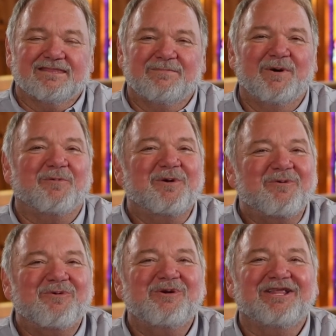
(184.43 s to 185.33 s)
But we
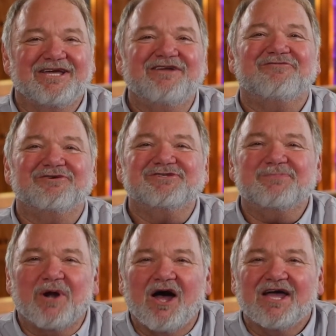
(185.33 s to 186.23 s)
were really in for a
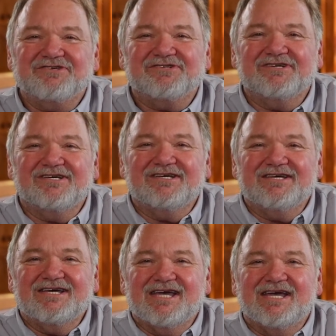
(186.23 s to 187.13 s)
surprise.
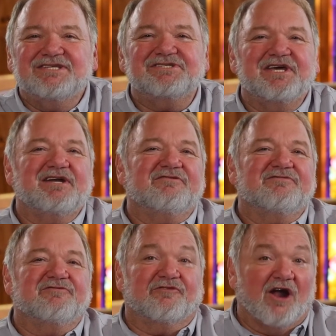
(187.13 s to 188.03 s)
Instead
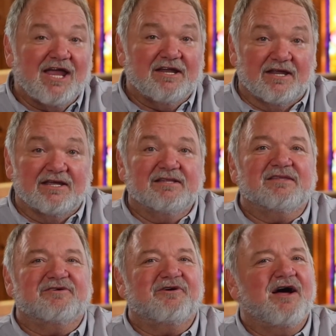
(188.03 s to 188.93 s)
of frightening,
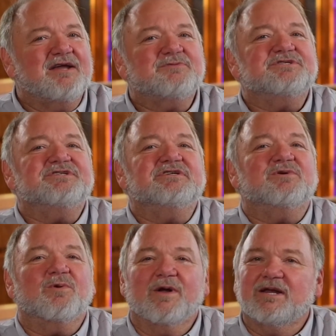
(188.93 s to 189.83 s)
the ride was
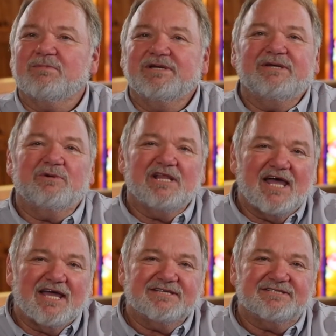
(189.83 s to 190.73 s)
incredibly
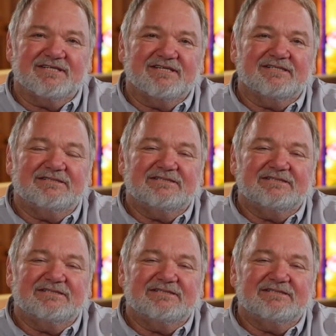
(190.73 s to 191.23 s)
relaxing.